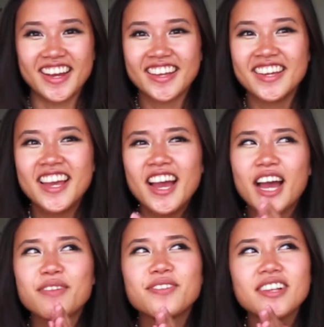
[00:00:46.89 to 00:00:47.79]

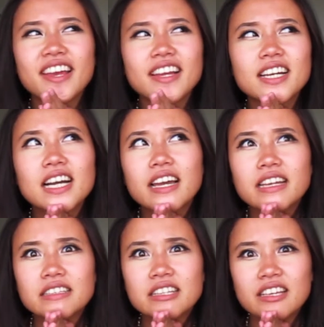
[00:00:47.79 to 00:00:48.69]
I feel like
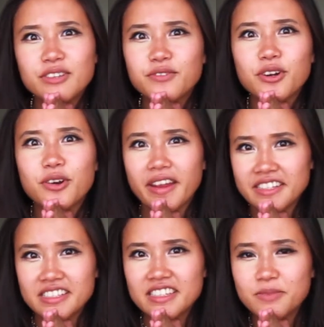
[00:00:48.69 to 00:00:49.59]
I take it for
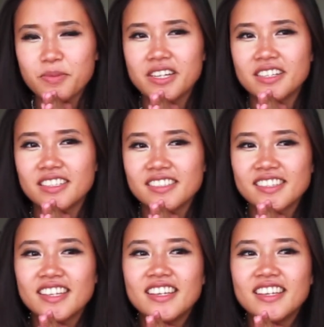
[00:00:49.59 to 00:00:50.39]
granted because,